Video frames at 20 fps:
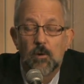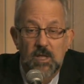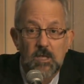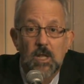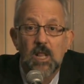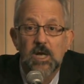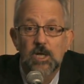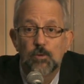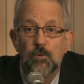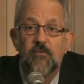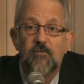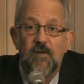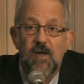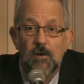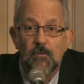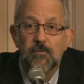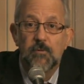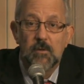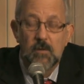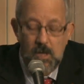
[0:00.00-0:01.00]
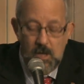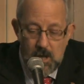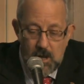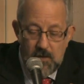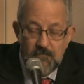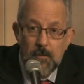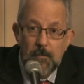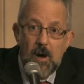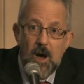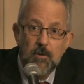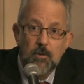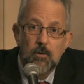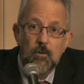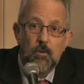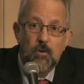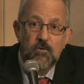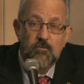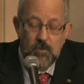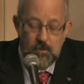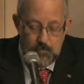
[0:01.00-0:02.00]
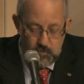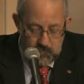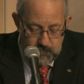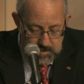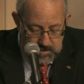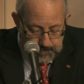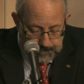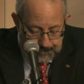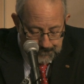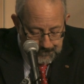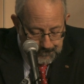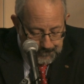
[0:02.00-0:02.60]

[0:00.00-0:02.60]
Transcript: intellectual fount of the modern Austrian movement.